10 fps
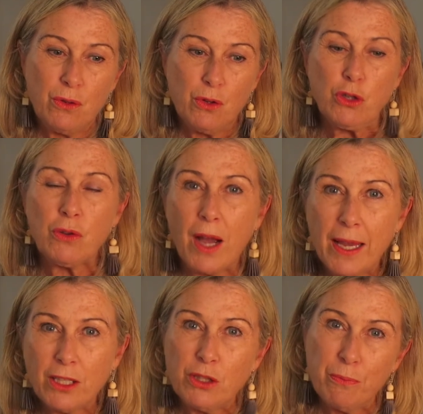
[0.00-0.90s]

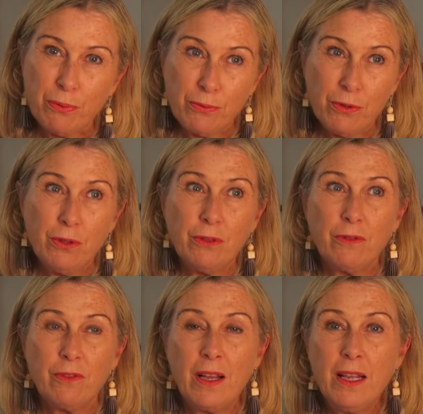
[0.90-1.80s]
trying to
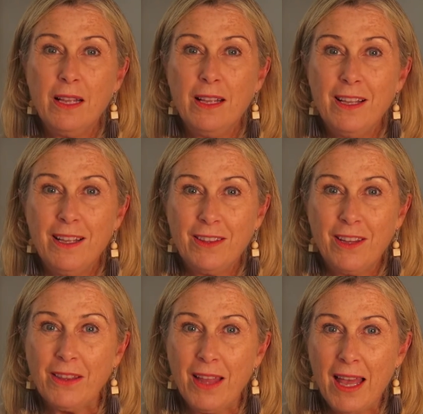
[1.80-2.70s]
prove
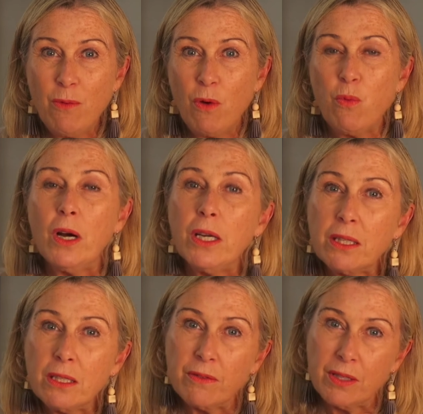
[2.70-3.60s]
that they were
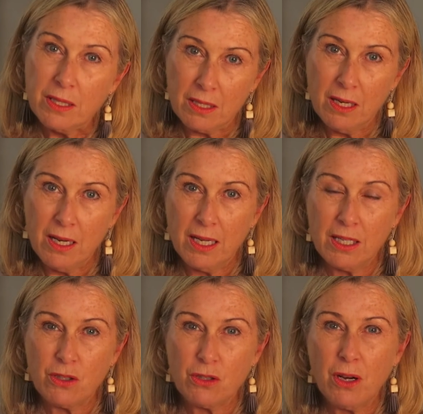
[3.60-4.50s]
worthy of these
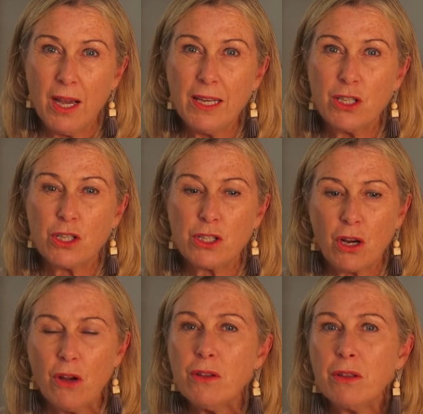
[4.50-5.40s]
guys, try to
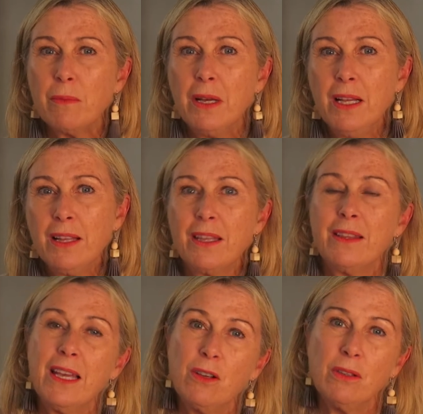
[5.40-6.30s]
show them that
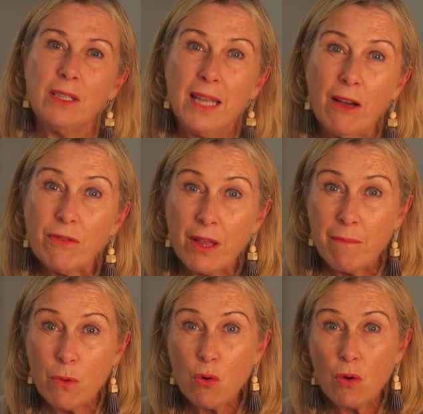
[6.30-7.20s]
they could love
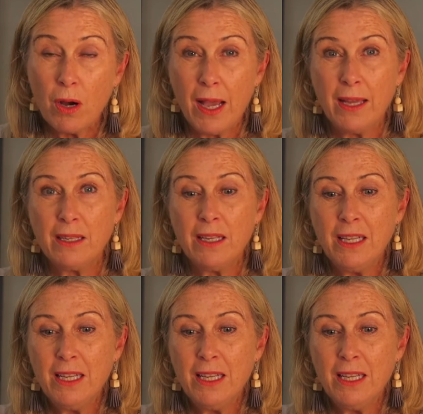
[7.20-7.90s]
them more, and